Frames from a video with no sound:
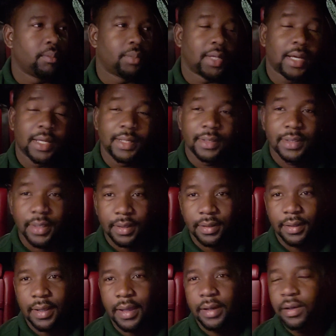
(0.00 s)
But I can tell
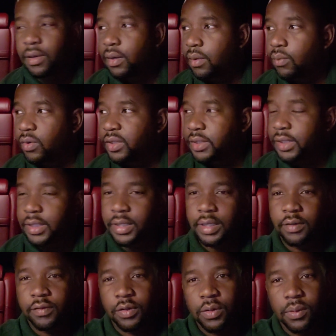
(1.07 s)
that um, once he
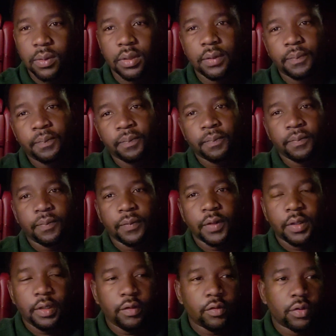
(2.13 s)
gets going,
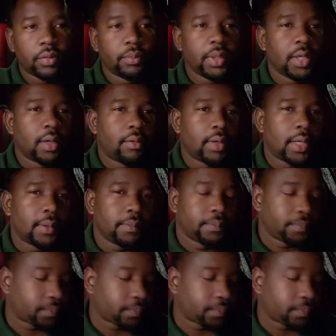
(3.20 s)
he's gonna be all right.